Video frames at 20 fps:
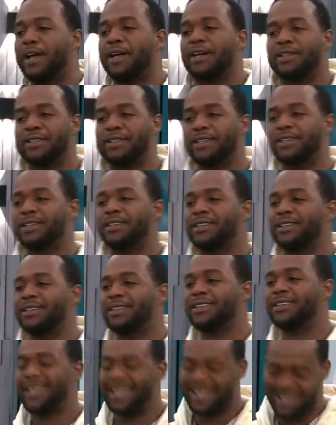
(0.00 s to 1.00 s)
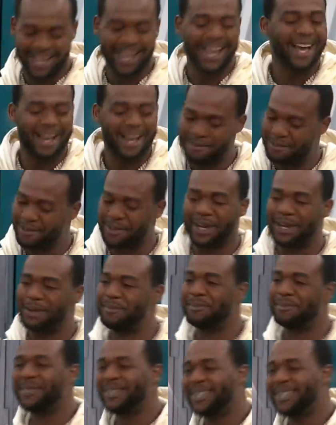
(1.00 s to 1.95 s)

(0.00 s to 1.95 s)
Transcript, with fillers: It's gonna so. happen for you. After yeah, um.